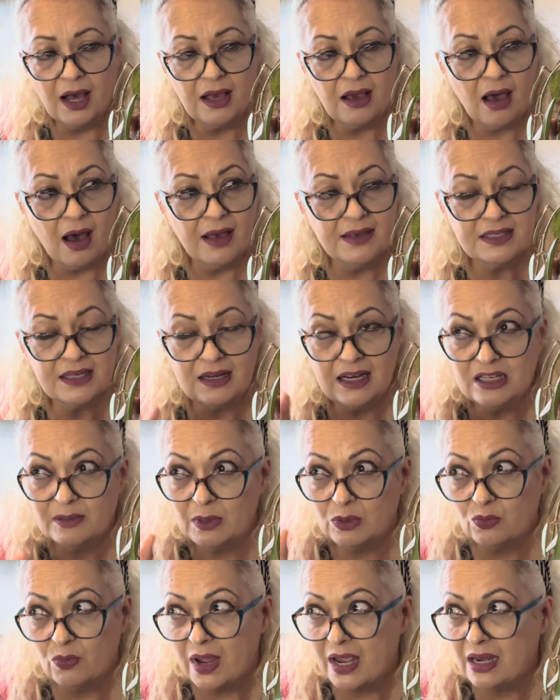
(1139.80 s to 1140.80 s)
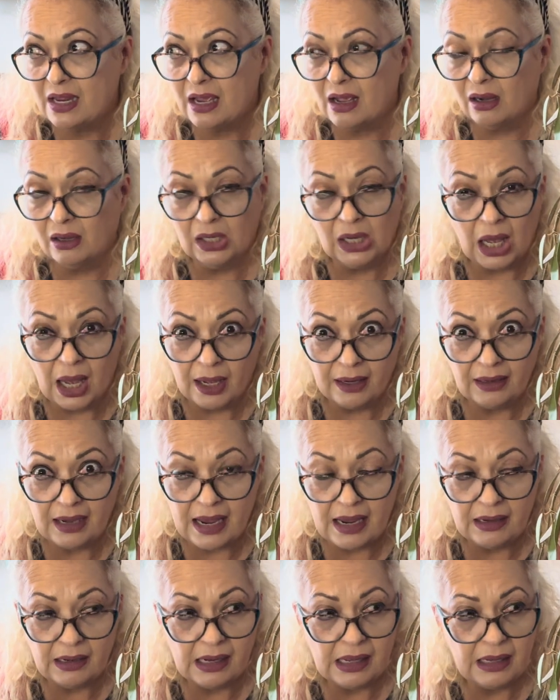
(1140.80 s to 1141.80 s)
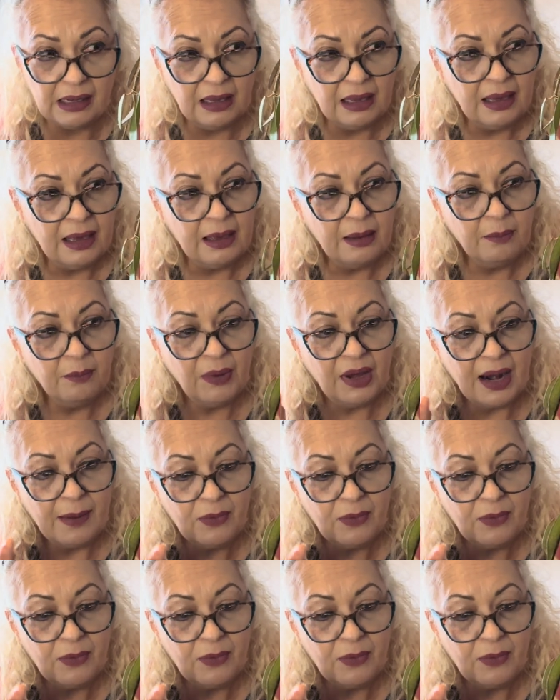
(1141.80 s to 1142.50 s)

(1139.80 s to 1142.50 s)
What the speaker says: constantly. It's been raining a lot lately, but